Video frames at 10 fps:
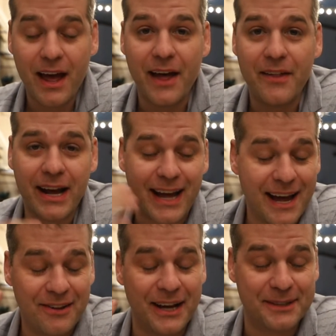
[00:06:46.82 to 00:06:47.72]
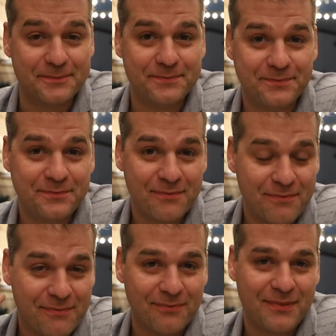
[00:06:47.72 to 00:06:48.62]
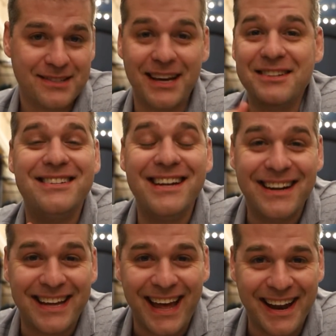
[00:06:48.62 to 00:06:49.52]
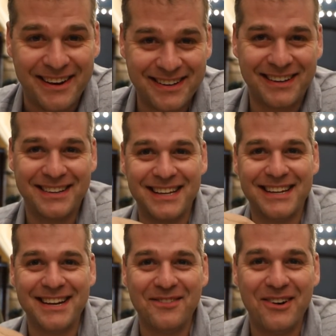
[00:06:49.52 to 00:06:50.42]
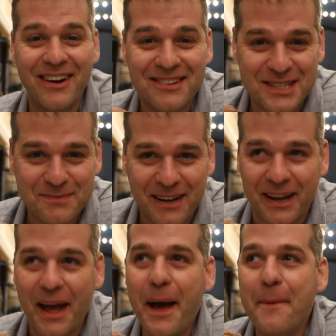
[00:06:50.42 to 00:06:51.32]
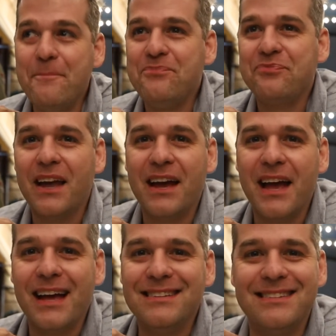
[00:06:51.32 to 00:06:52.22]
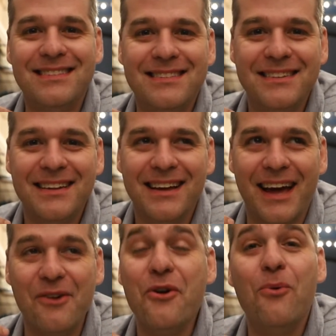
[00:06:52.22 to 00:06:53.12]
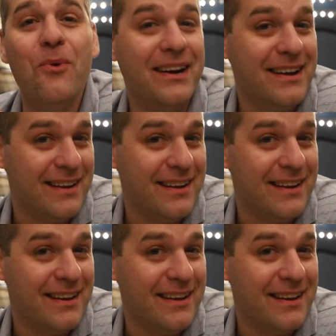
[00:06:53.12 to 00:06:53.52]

and then I kind of like, so I just did it again, because I didn't even know what I was expecting. I don't know what it